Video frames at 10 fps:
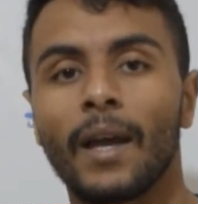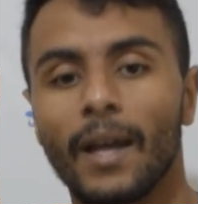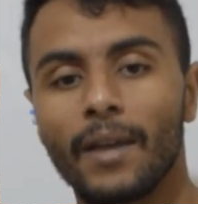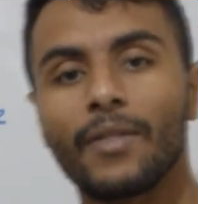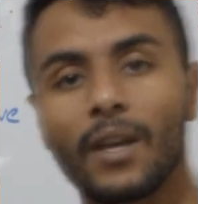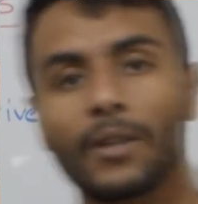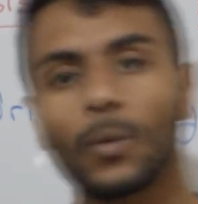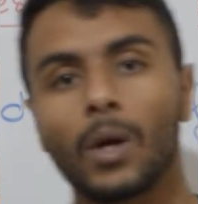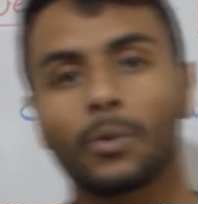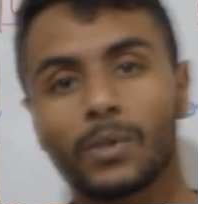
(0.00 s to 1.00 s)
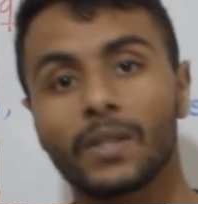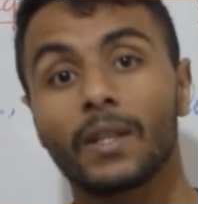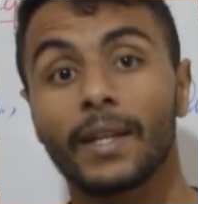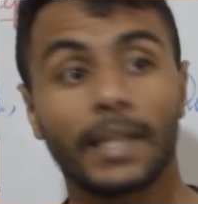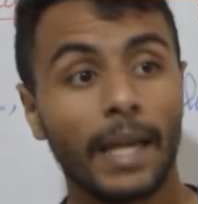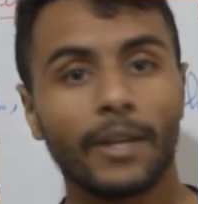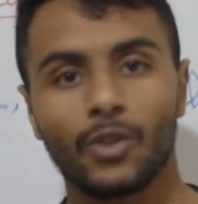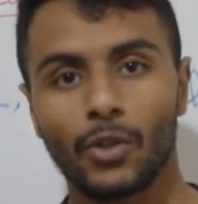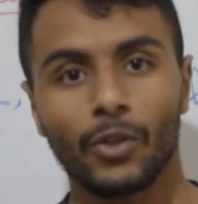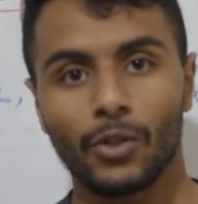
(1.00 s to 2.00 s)
And the other one would say like, yeah,
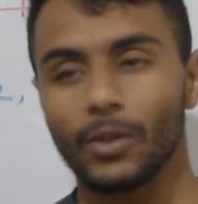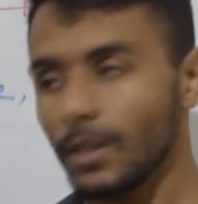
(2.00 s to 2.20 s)
sure, sure.